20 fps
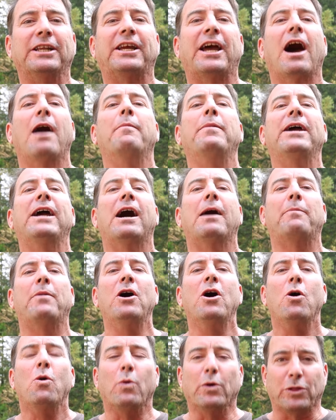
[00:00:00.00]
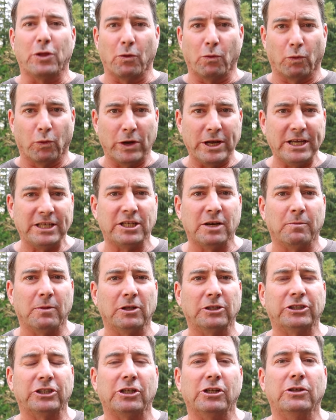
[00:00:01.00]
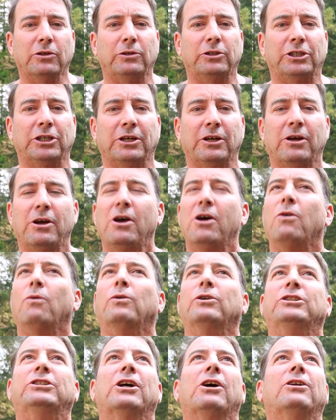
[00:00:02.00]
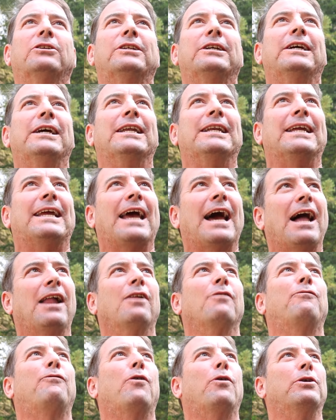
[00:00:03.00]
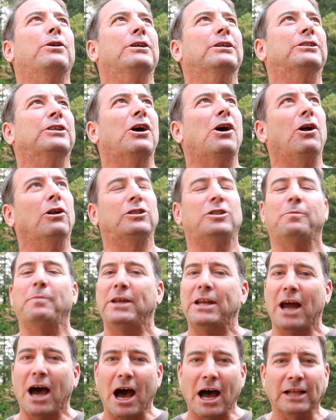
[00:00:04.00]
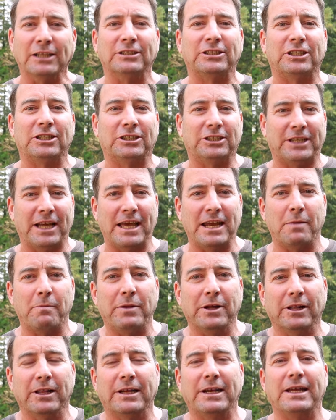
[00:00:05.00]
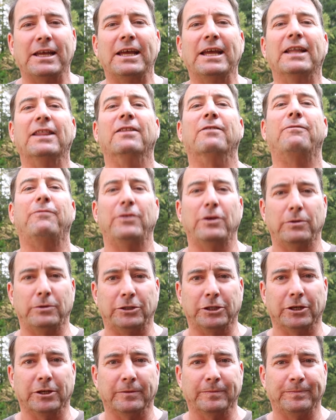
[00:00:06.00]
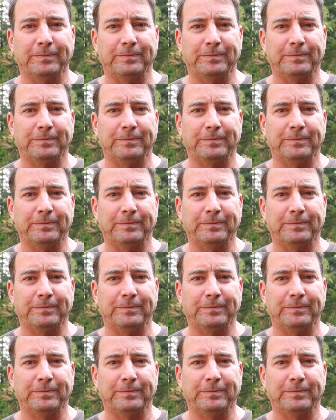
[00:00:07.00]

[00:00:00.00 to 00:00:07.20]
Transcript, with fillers: and coming up with a reasonable solution, resulting in California's ultimate unsustainability in the future.